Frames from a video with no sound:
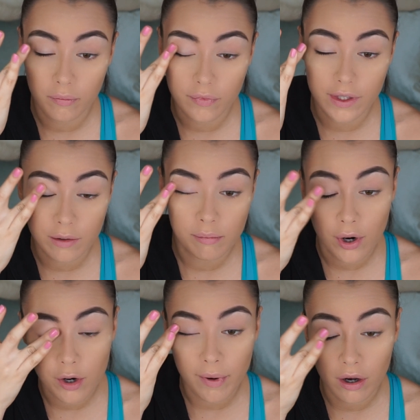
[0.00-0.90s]
the
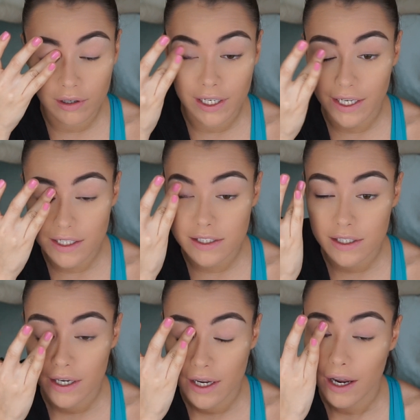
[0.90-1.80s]
mobile lid
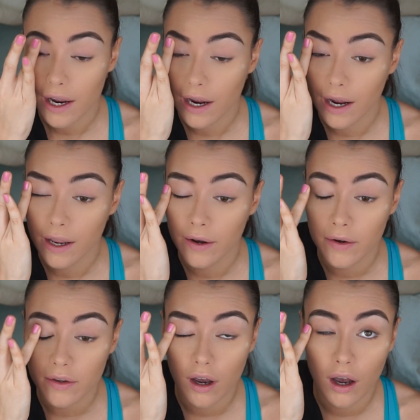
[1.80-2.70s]

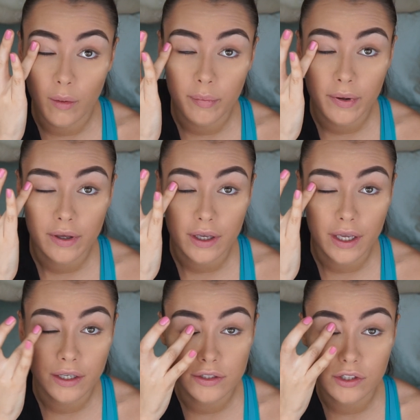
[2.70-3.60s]
and up
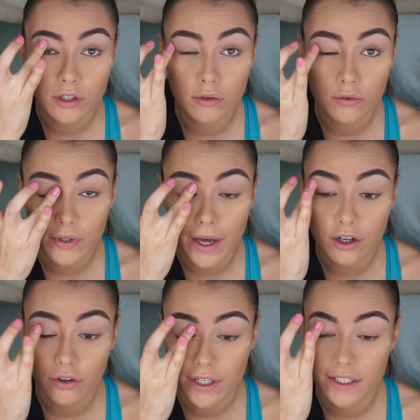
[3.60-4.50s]
into that
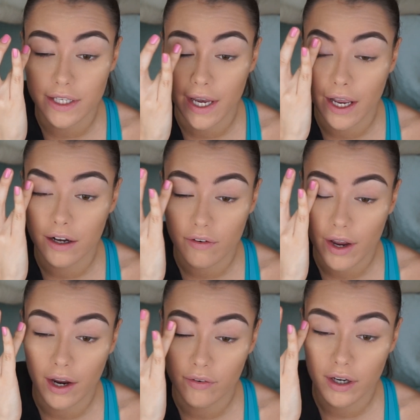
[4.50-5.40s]
crease
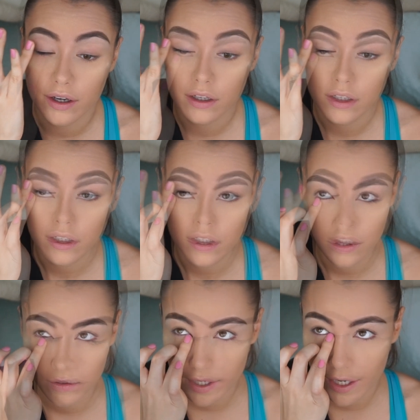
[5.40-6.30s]
area.
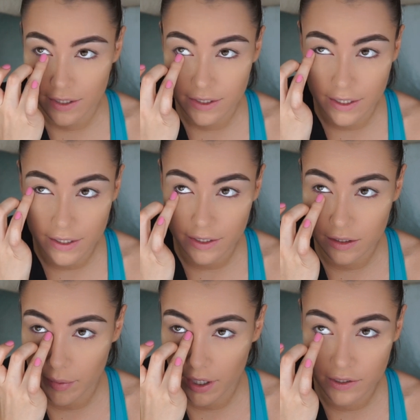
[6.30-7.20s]
You can take a
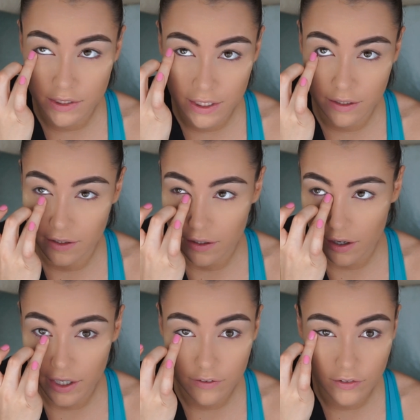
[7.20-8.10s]
little bit underneath the
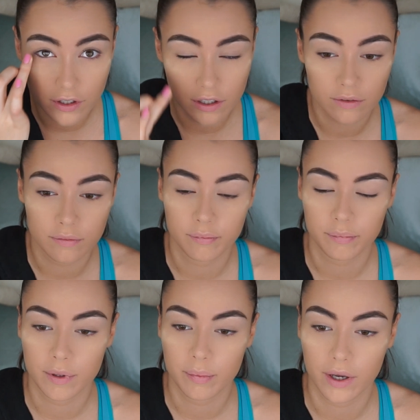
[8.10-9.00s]
eye if you're going to
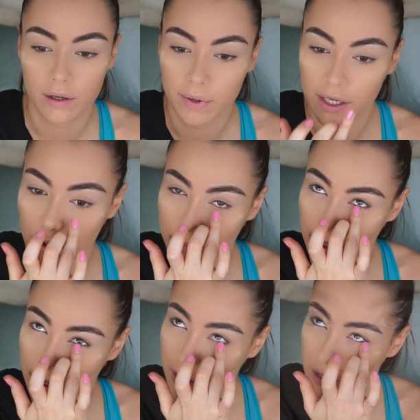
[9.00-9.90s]
be putting makeup
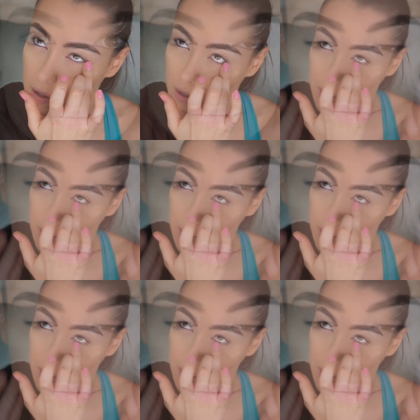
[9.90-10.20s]
there.